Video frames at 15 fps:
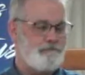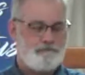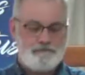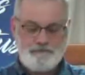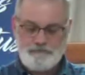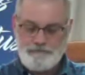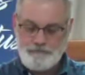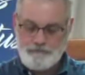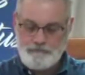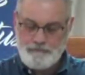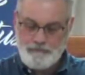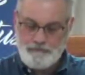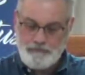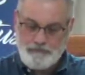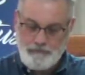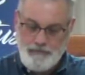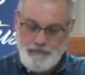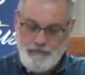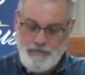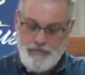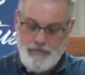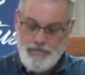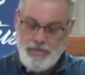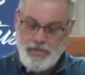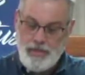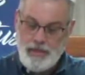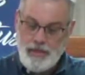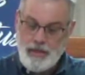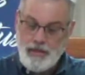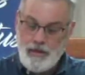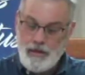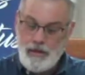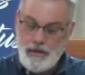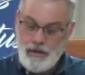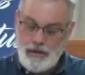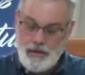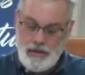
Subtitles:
Nobody speaks.